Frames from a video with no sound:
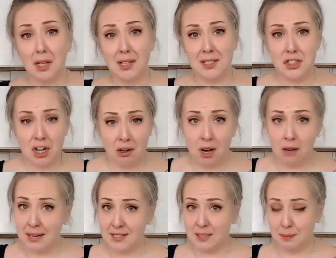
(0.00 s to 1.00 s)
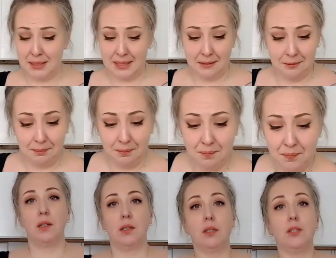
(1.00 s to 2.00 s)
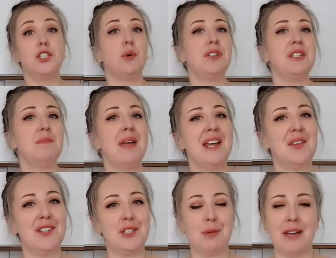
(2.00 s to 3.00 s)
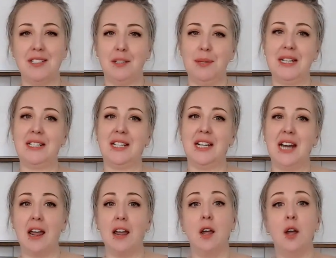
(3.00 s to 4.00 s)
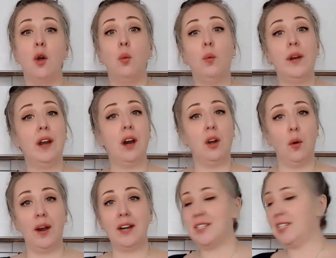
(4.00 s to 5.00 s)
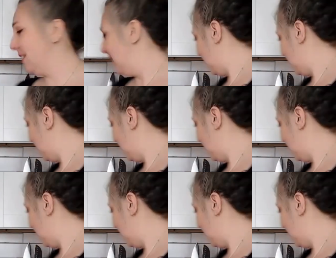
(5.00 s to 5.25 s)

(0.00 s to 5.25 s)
let's share our recipe. So to make this recipe today, we are going to